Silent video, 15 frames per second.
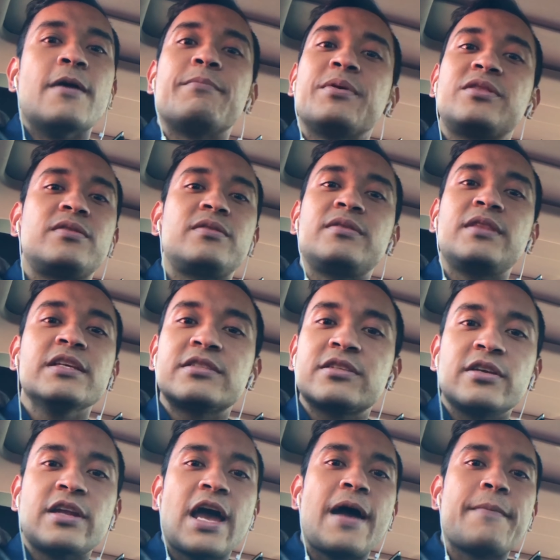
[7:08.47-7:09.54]
But things
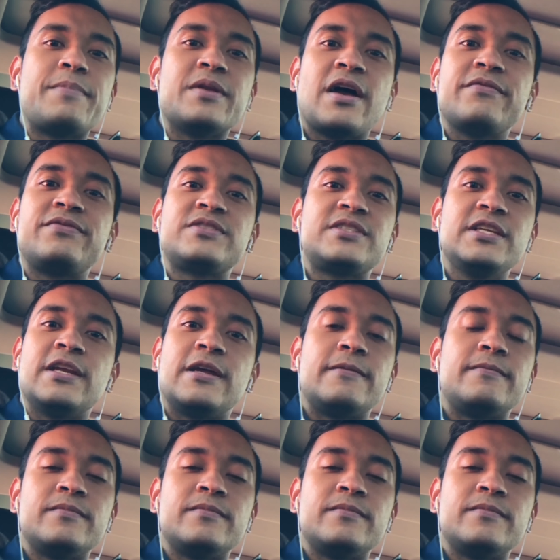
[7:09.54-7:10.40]
could happen. I've seen it.